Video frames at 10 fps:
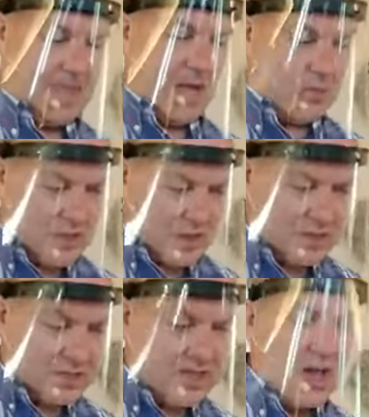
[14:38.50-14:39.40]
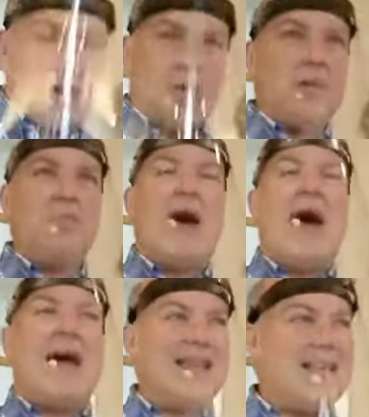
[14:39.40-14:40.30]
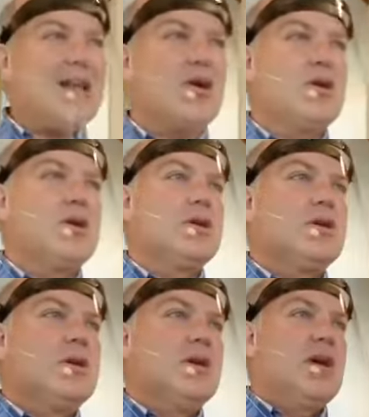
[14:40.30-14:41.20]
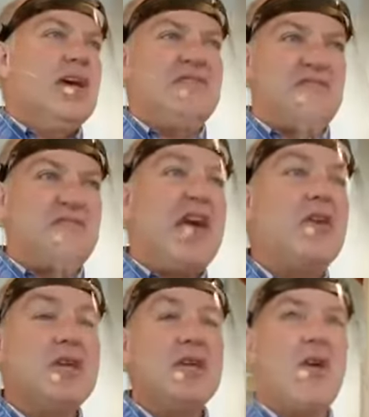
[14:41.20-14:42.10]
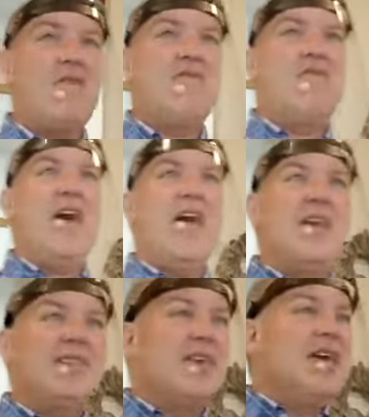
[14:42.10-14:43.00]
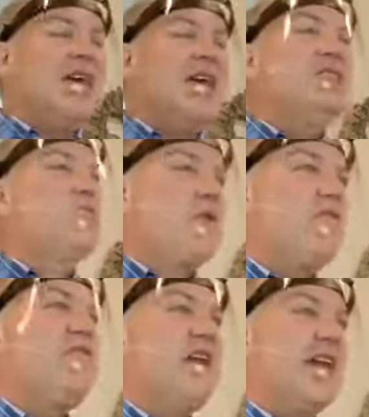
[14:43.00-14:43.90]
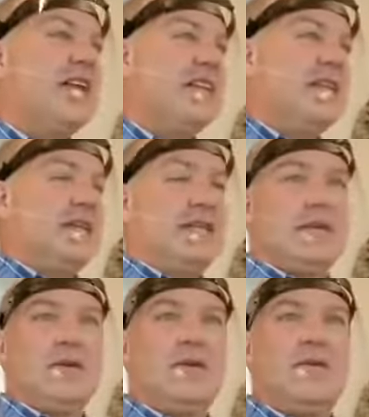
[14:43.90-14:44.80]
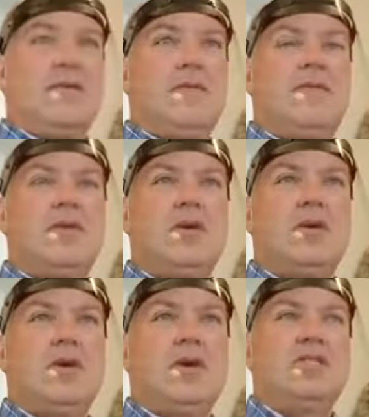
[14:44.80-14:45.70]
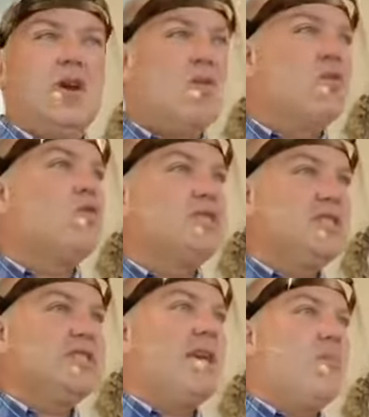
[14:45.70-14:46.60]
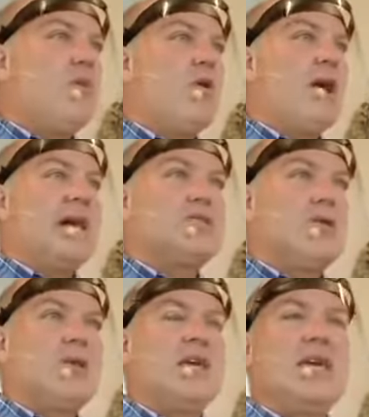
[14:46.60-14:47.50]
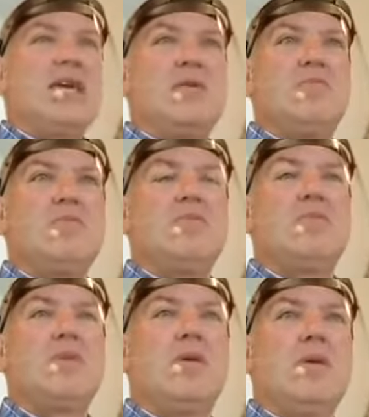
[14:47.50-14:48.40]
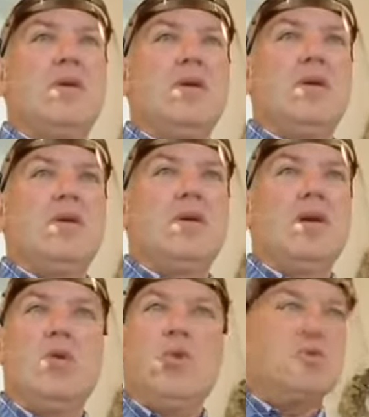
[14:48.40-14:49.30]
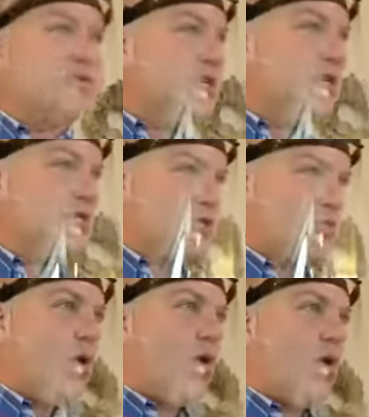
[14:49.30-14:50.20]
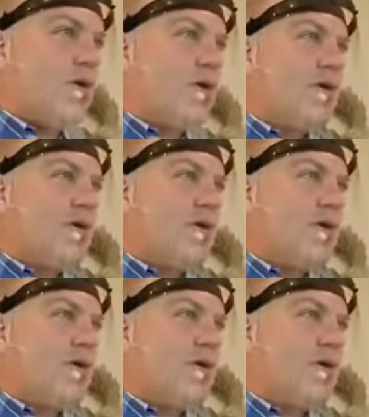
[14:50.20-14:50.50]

Because He not only pioneered and founded our faith, He's perfected it. So if we'll just keep our eyes on Him, He won't steer us wrong.